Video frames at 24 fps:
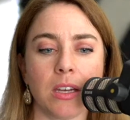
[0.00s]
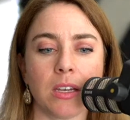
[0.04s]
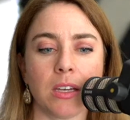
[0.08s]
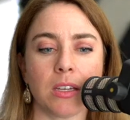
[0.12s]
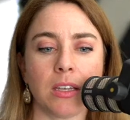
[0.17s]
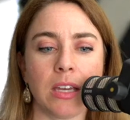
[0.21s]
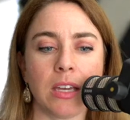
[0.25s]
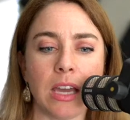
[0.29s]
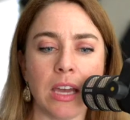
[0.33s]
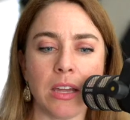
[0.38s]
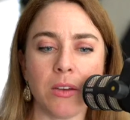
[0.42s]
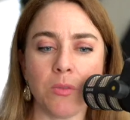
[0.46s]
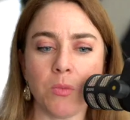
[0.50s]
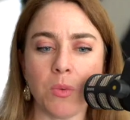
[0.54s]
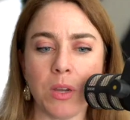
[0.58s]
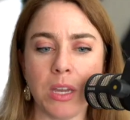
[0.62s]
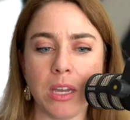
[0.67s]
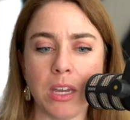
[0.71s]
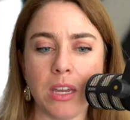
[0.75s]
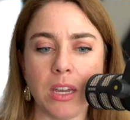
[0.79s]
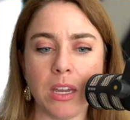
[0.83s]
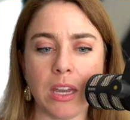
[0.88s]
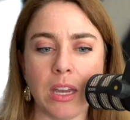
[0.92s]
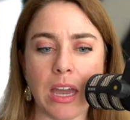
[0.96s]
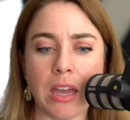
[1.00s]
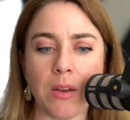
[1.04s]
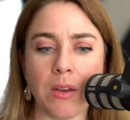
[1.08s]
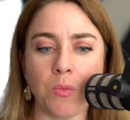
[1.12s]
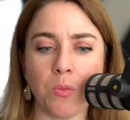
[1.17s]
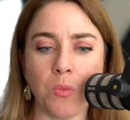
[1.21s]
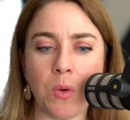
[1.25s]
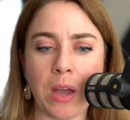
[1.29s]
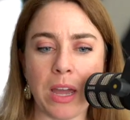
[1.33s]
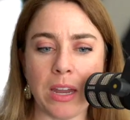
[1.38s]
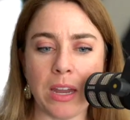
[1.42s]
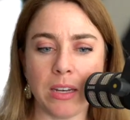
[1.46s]
and
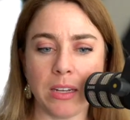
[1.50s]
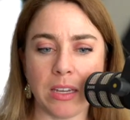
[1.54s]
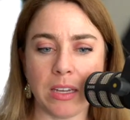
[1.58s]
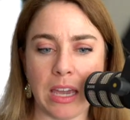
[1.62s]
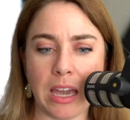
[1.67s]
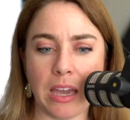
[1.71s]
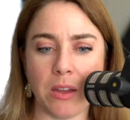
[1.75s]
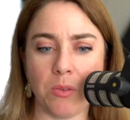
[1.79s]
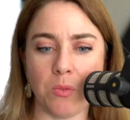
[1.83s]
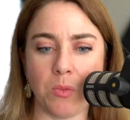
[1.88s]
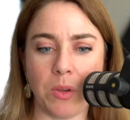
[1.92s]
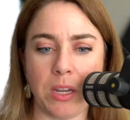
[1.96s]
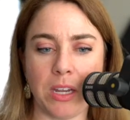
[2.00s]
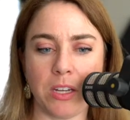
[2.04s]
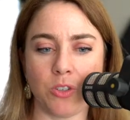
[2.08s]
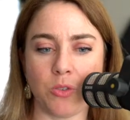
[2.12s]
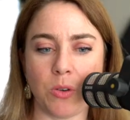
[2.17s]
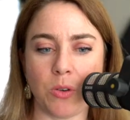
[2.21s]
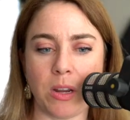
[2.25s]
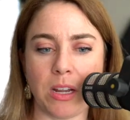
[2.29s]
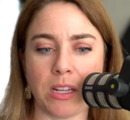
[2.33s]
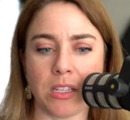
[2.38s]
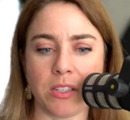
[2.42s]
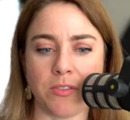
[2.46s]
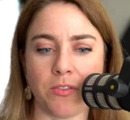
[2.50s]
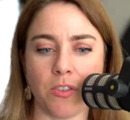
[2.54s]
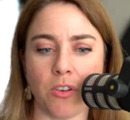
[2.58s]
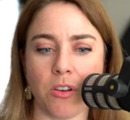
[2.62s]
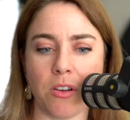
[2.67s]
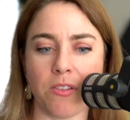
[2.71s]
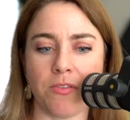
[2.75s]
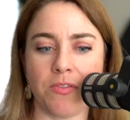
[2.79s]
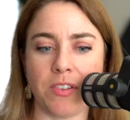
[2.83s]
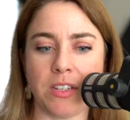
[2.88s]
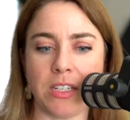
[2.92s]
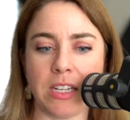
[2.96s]
when can we transfer a
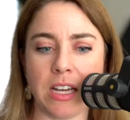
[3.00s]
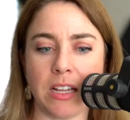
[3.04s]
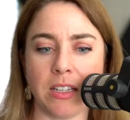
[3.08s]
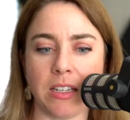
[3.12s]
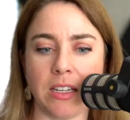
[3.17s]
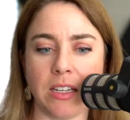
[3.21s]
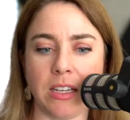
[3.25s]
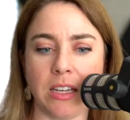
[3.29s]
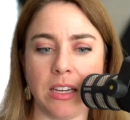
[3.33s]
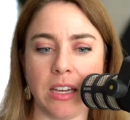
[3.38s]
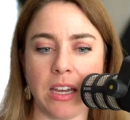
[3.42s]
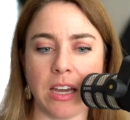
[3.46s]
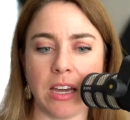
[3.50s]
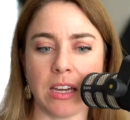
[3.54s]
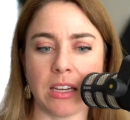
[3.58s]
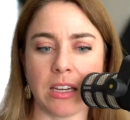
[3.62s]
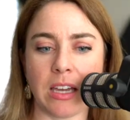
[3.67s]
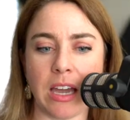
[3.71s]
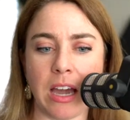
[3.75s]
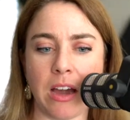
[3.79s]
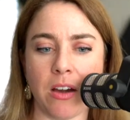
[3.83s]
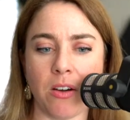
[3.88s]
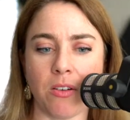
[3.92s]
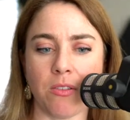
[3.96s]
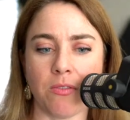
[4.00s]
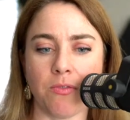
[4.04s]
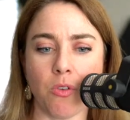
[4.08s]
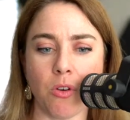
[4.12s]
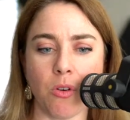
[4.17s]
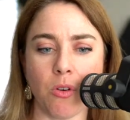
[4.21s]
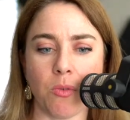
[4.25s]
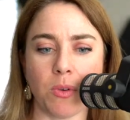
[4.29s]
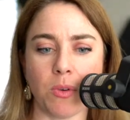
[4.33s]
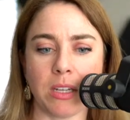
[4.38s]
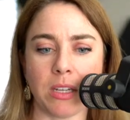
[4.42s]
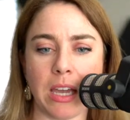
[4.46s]
Fidelity account,
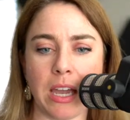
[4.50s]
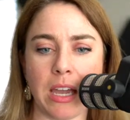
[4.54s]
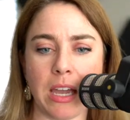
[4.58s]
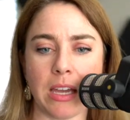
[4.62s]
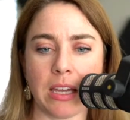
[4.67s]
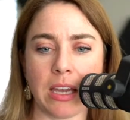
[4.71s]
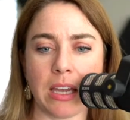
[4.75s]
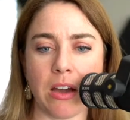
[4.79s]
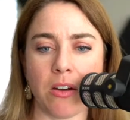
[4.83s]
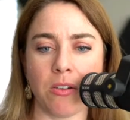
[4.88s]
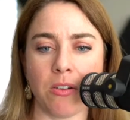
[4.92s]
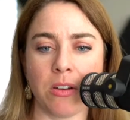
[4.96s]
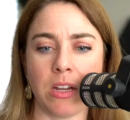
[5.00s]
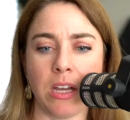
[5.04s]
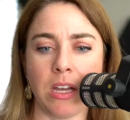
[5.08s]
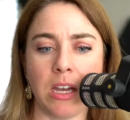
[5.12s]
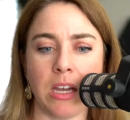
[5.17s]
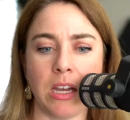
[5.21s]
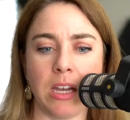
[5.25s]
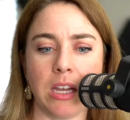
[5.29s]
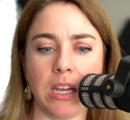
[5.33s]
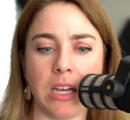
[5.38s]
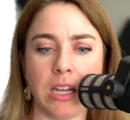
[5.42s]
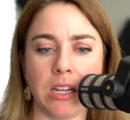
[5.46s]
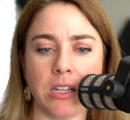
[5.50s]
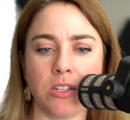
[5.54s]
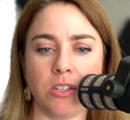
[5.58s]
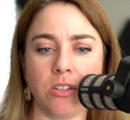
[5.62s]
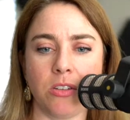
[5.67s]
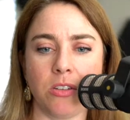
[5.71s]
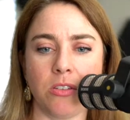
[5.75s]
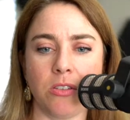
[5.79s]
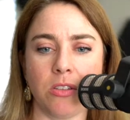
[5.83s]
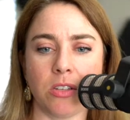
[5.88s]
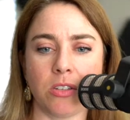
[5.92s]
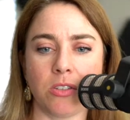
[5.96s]
401k account
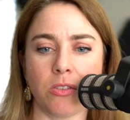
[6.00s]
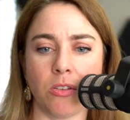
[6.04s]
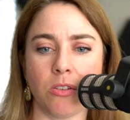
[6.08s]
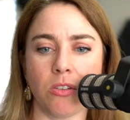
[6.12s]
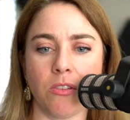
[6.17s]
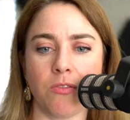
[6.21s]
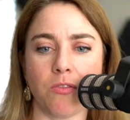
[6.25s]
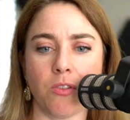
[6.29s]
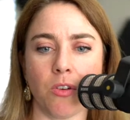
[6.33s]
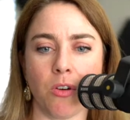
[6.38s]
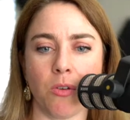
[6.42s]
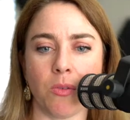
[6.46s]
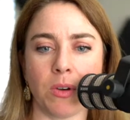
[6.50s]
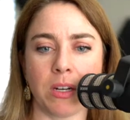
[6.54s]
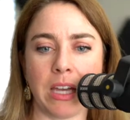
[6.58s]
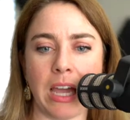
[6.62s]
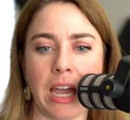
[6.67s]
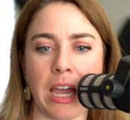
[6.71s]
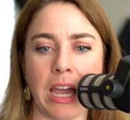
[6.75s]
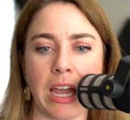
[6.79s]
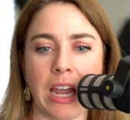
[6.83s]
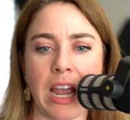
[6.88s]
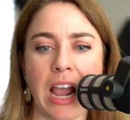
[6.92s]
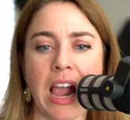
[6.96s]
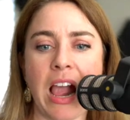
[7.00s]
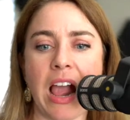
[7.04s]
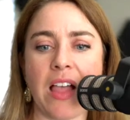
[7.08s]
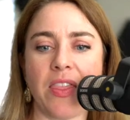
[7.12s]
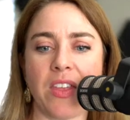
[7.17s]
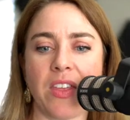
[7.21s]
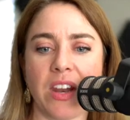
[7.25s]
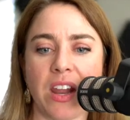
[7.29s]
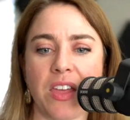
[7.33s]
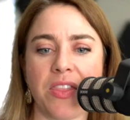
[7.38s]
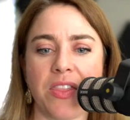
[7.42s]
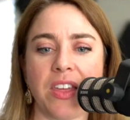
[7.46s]
into the solo 401k? And
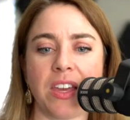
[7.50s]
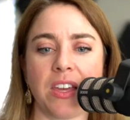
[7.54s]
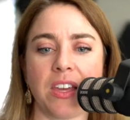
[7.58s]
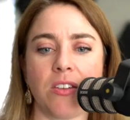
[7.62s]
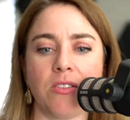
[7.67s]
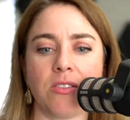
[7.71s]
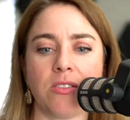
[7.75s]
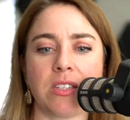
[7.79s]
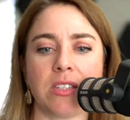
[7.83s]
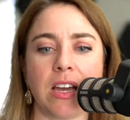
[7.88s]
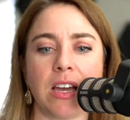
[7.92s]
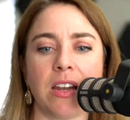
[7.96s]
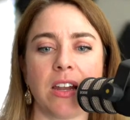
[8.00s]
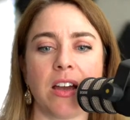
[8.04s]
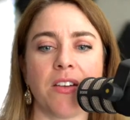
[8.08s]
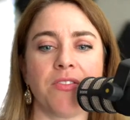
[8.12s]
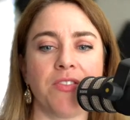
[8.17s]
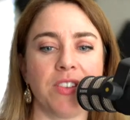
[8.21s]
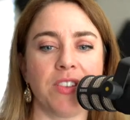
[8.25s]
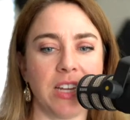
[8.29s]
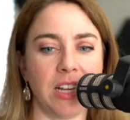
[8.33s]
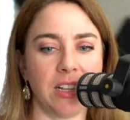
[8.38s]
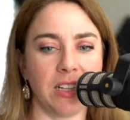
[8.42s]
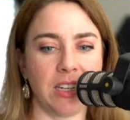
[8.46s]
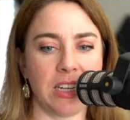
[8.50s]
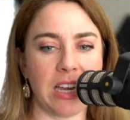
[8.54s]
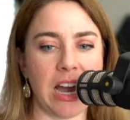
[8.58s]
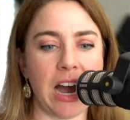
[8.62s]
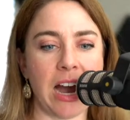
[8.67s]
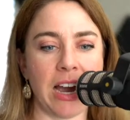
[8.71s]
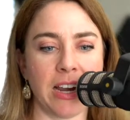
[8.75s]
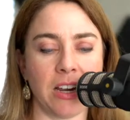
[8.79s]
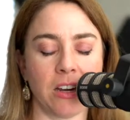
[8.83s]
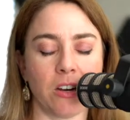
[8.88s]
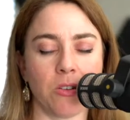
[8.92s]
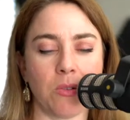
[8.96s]
then I think you said a Fidelity
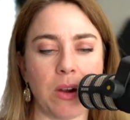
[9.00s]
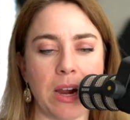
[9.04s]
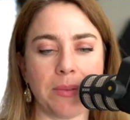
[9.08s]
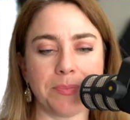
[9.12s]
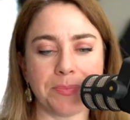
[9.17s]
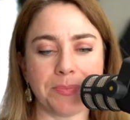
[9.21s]
IRA.